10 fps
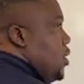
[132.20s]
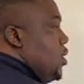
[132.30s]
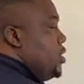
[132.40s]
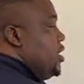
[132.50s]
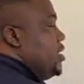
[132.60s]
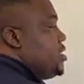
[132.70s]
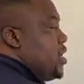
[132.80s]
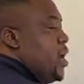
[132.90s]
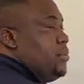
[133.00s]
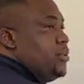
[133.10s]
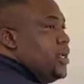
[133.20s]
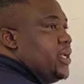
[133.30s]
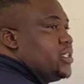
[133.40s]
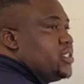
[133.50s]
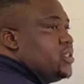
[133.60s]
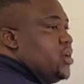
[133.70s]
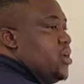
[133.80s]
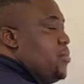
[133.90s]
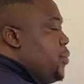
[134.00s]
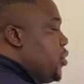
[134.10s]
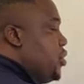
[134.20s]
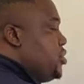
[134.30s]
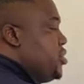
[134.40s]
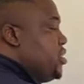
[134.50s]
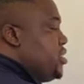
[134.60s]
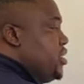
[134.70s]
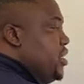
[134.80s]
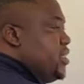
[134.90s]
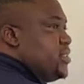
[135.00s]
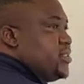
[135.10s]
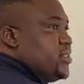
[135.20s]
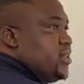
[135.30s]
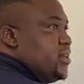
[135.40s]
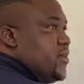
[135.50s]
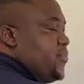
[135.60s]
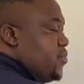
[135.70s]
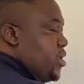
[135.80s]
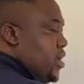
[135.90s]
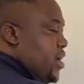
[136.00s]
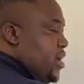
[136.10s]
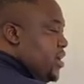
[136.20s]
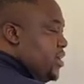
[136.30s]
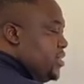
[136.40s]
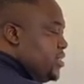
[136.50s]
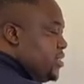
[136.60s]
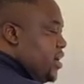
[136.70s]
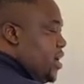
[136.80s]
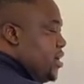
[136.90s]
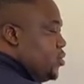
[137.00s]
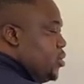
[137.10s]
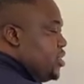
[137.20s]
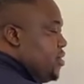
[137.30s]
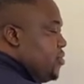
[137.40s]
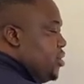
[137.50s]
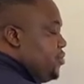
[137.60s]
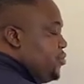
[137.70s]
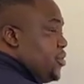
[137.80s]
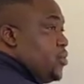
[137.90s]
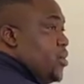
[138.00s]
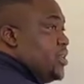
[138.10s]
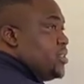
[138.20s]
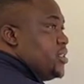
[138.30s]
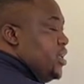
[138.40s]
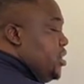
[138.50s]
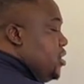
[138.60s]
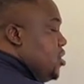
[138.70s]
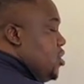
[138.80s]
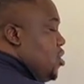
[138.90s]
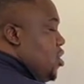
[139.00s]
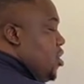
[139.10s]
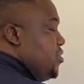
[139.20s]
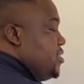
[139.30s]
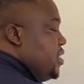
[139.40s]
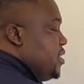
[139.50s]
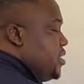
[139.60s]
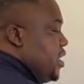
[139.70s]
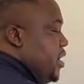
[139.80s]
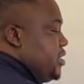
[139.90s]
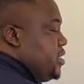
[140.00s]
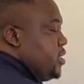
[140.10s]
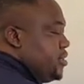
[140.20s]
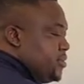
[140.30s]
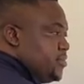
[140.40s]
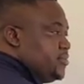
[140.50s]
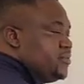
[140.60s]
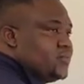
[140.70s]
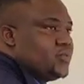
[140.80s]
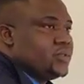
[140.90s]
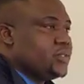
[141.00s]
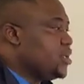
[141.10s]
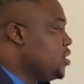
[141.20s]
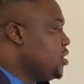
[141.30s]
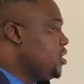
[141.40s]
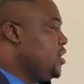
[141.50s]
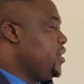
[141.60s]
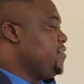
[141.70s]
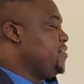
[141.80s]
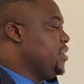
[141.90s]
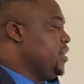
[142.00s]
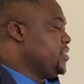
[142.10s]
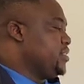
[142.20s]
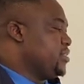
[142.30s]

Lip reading: or this ambulance produces a sound which have got frequency of 630, if this